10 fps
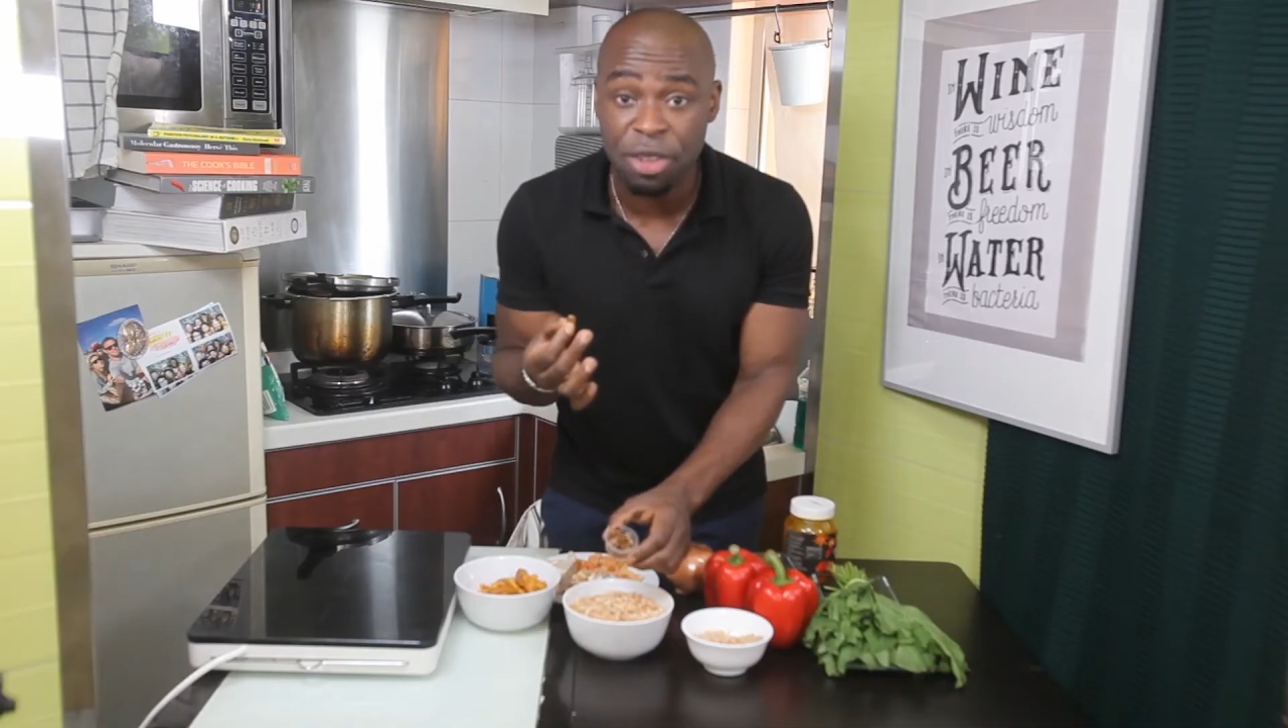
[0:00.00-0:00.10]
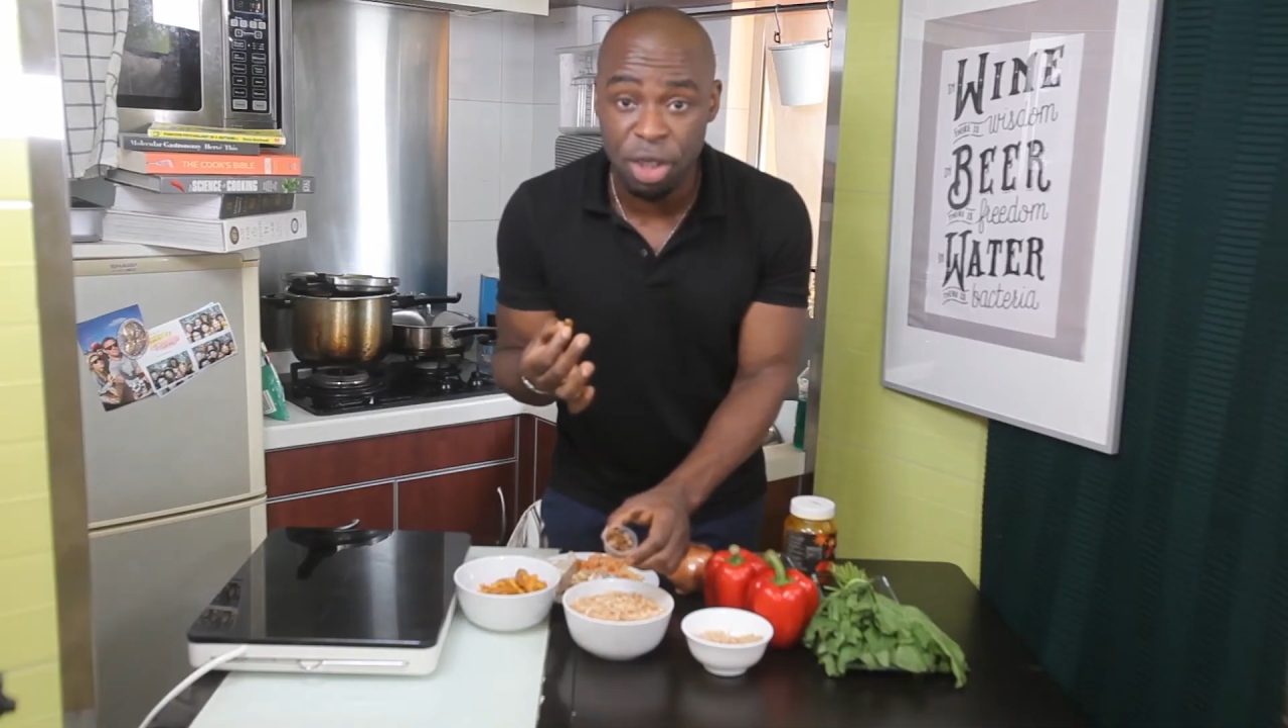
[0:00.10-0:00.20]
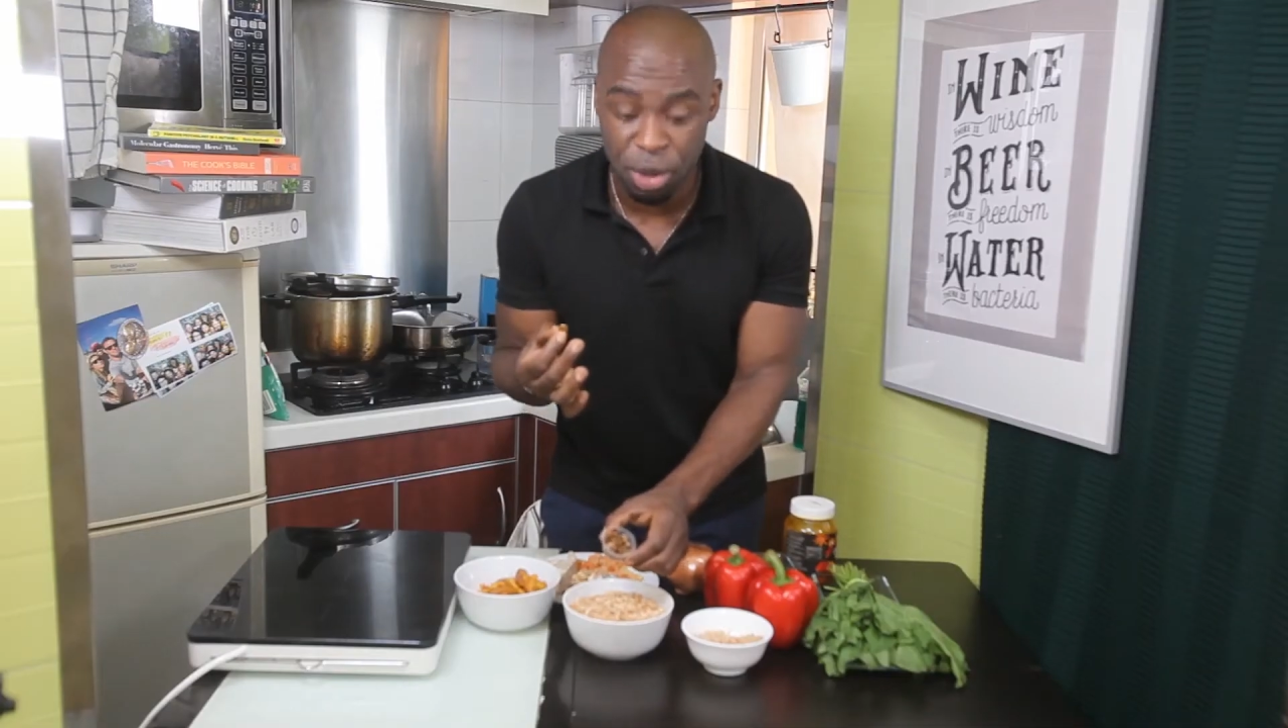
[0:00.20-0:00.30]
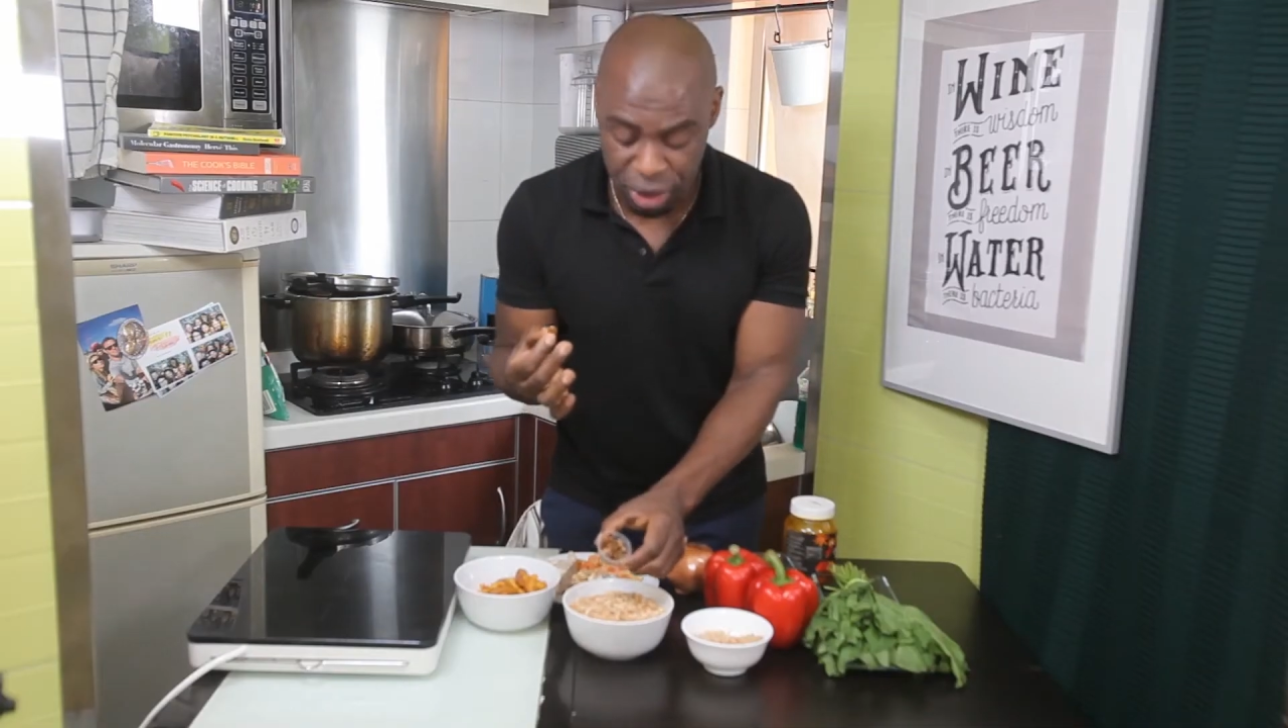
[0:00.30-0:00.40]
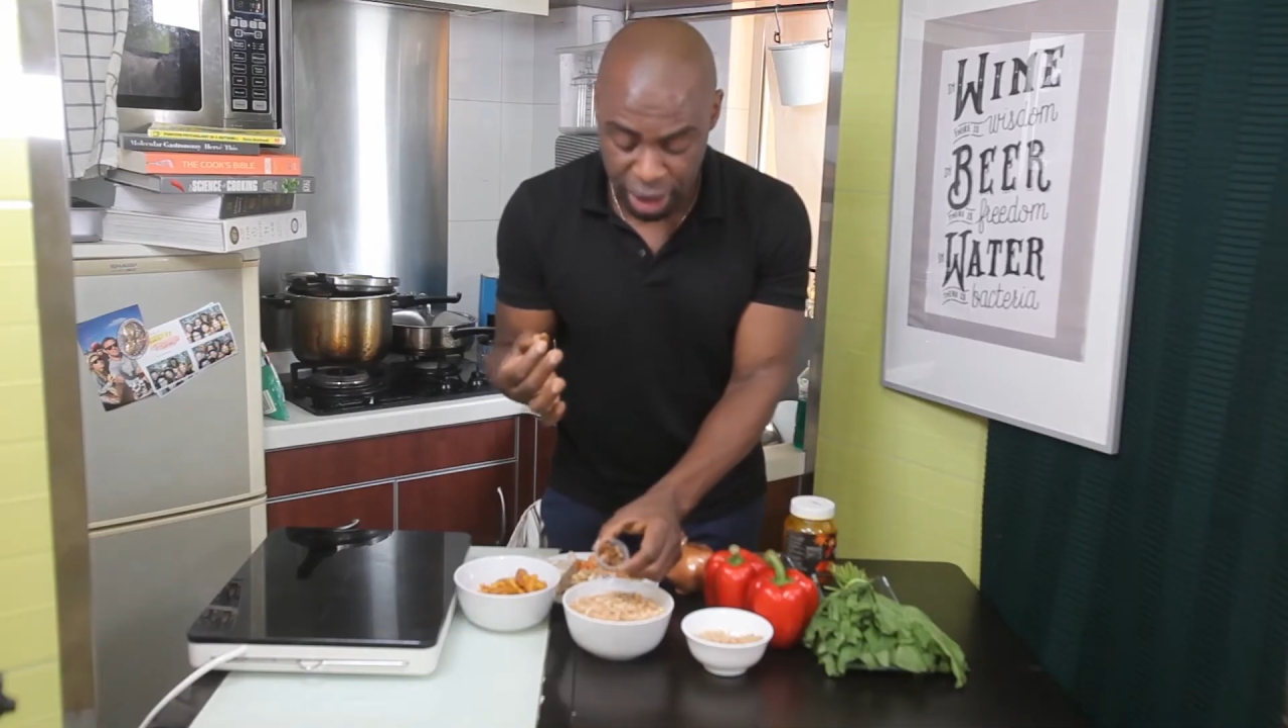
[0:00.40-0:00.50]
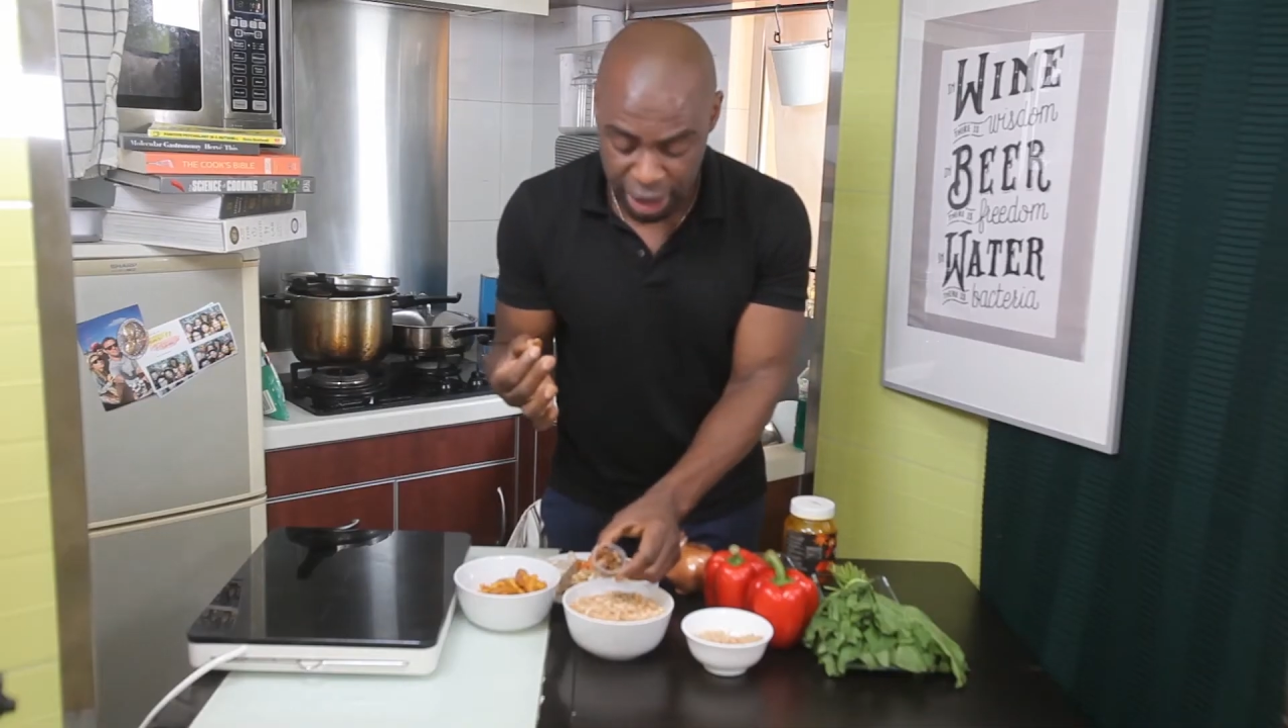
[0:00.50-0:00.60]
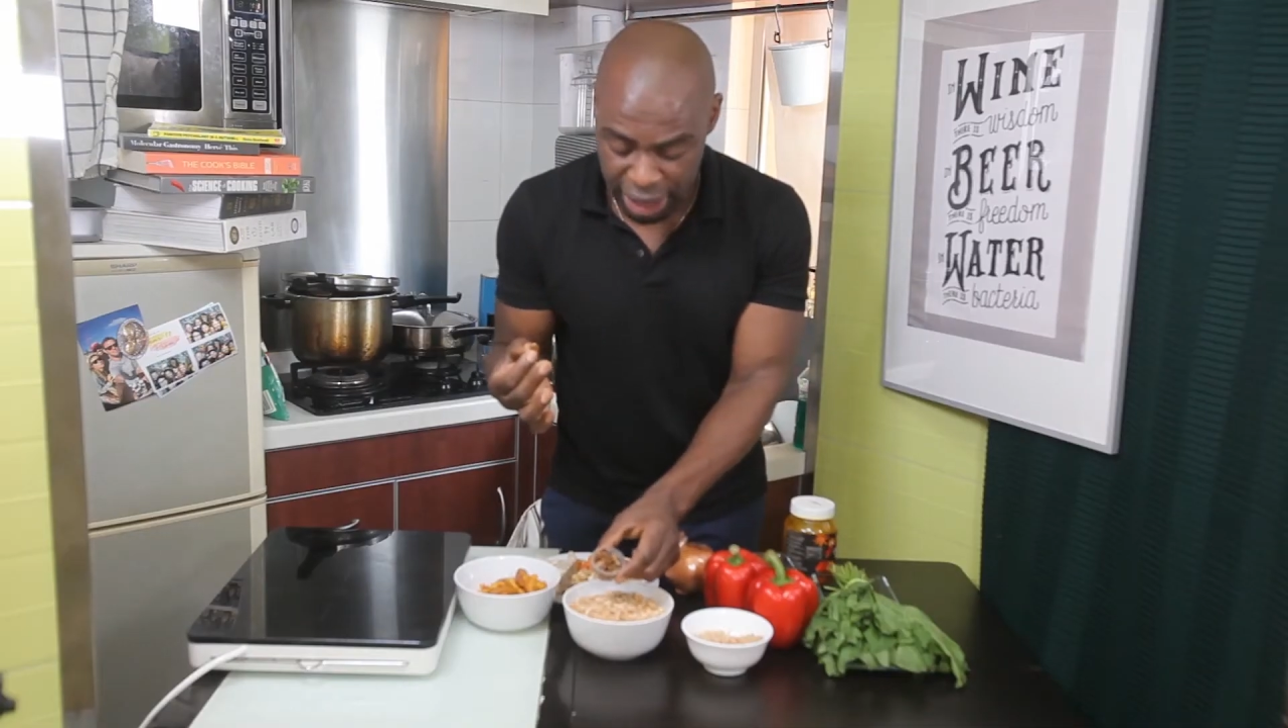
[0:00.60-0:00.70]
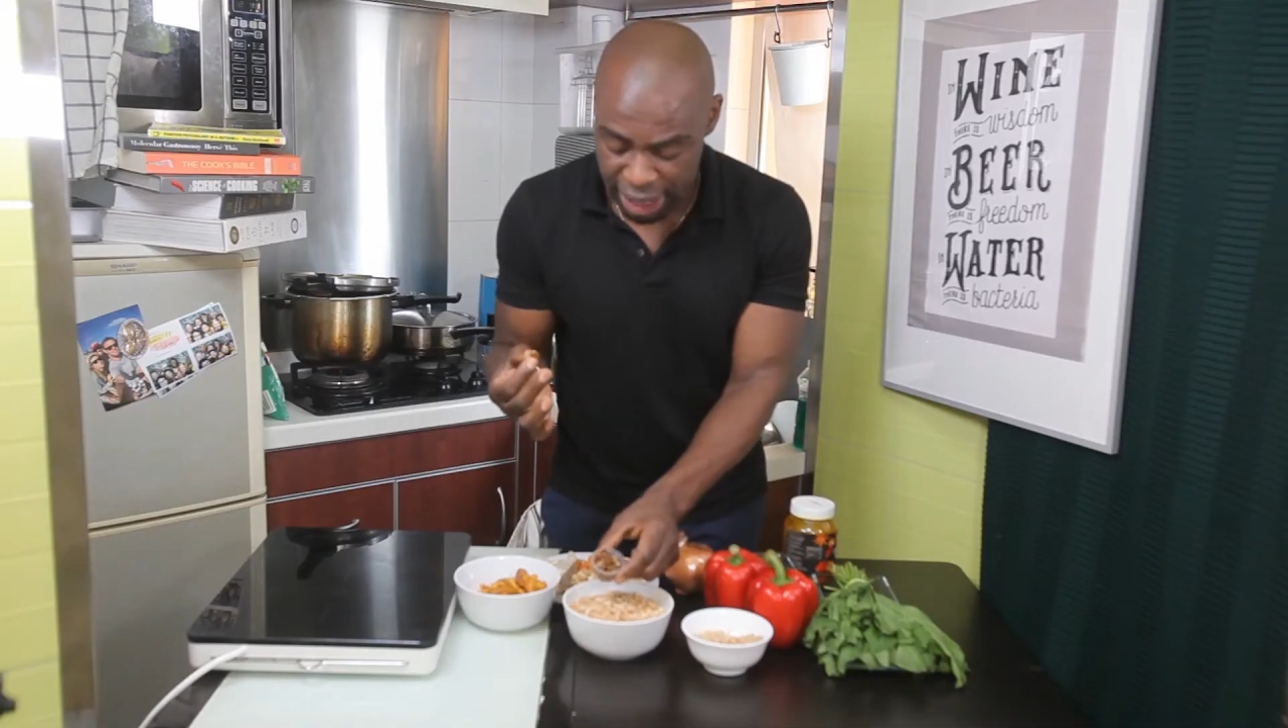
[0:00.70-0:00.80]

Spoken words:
to use it